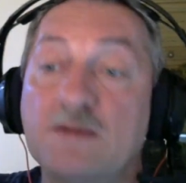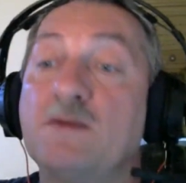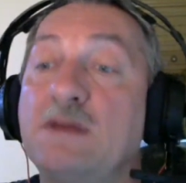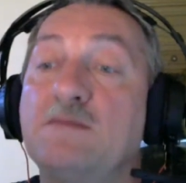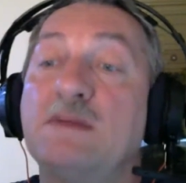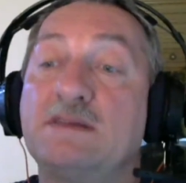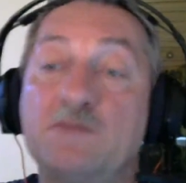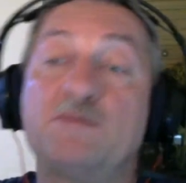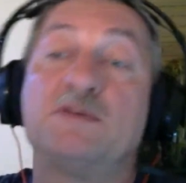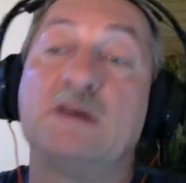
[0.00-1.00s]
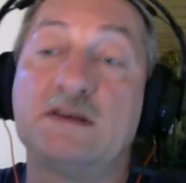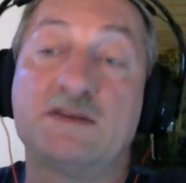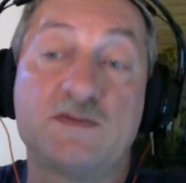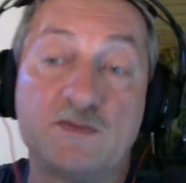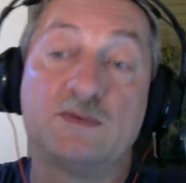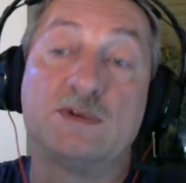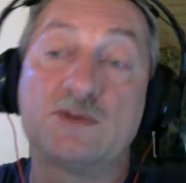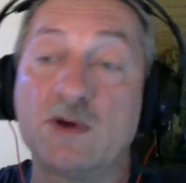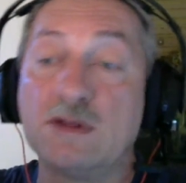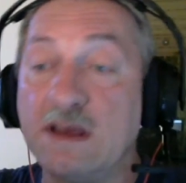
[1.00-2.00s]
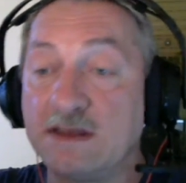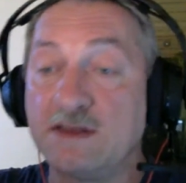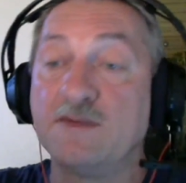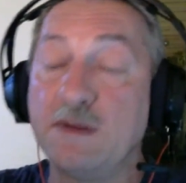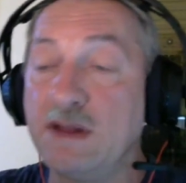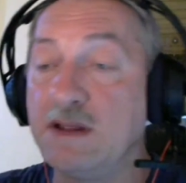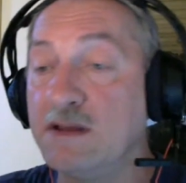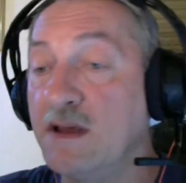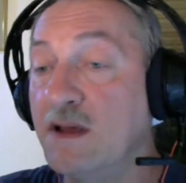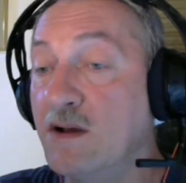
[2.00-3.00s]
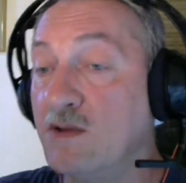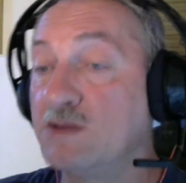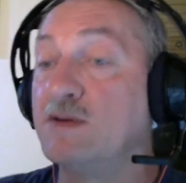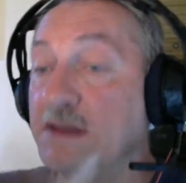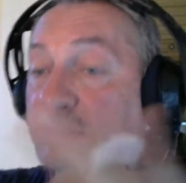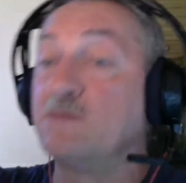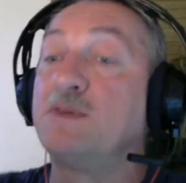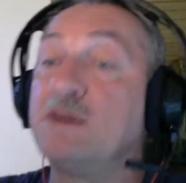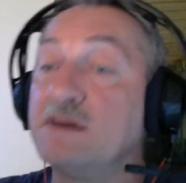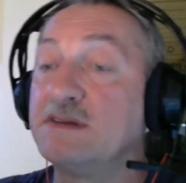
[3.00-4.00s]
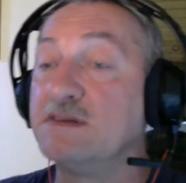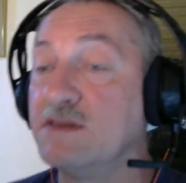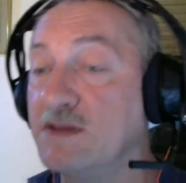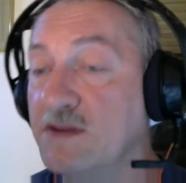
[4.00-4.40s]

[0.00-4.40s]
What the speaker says: of them as not only as a women, also as a persons.